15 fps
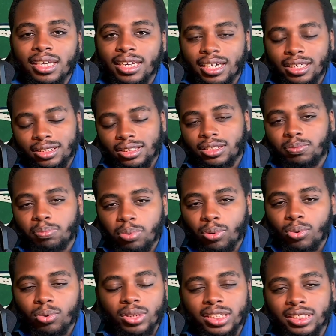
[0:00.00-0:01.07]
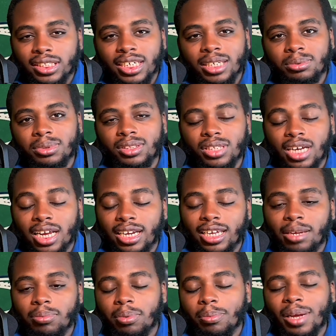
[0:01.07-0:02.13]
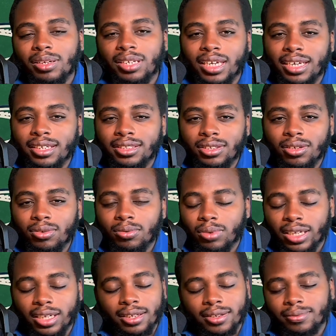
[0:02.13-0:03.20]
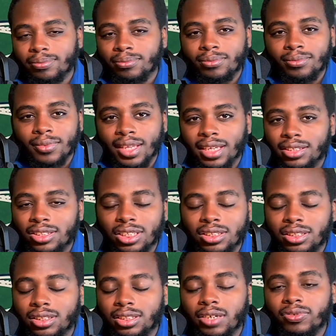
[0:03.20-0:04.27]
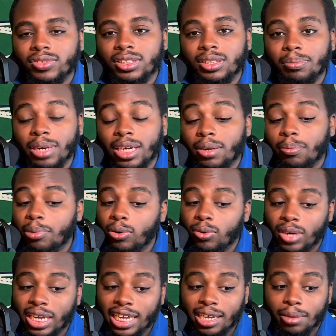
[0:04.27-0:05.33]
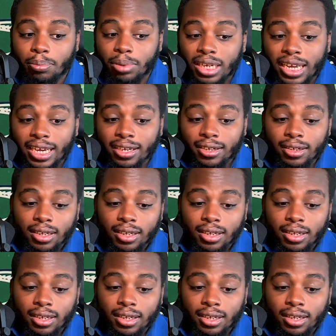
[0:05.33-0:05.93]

He just pulled his hips, tried to keep him out the end zone, and Justin Jefferson made a bonehead play.